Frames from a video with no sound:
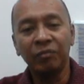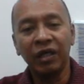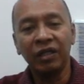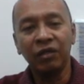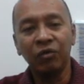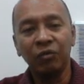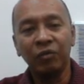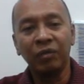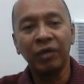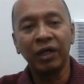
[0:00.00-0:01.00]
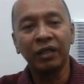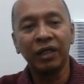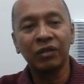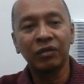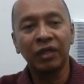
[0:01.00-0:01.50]
Matthew of Bagbag
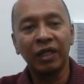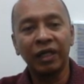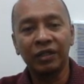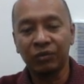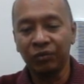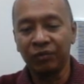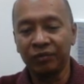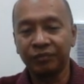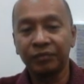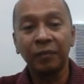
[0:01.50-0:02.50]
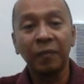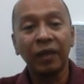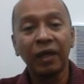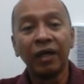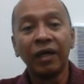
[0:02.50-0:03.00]
National High School.
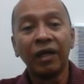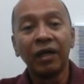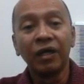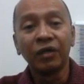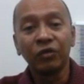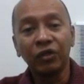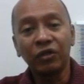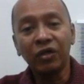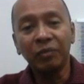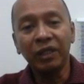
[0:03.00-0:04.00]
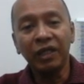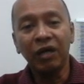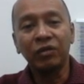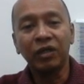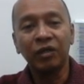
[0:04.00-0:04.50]
To determine the
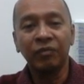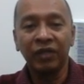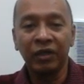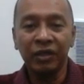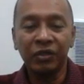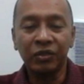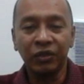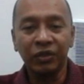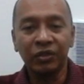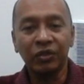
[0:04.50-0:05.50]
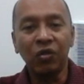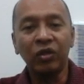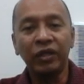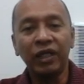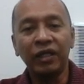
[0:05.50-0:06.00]
outcome of the research,
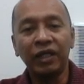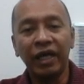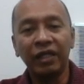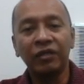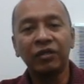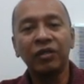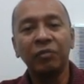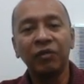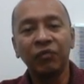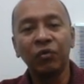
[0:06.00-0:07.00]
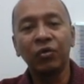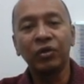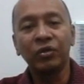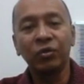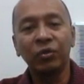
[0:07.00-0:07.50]
all data gathered
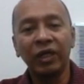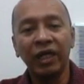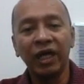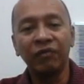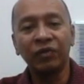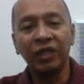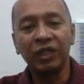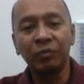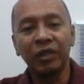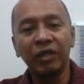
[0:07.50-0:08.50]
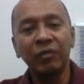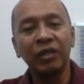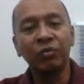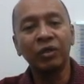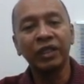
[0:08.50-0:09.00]
before, during, and after the
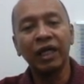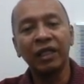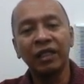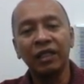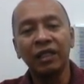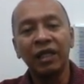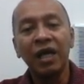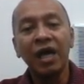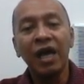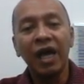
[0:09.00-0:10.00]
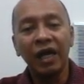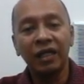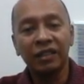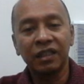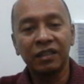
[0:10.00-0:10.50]
experiment were tallied
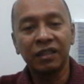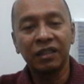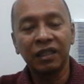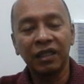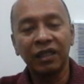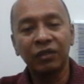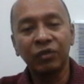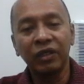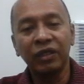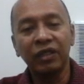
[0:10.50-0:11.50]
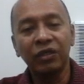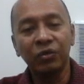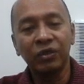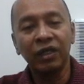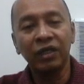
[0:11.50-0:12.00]
and statistically treated
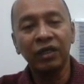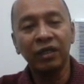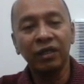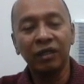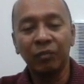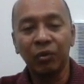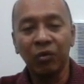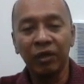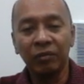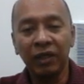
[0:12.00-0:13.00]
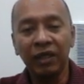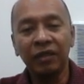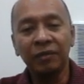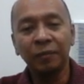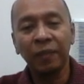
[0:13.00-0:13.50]
using number 1,
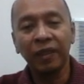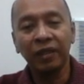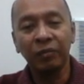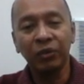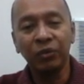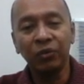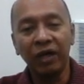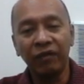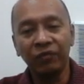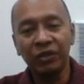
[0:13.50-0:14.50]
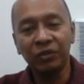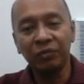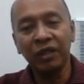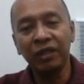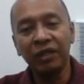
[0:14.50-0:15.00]
mean, number 2, average
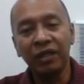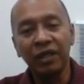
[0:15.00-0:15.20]
mean,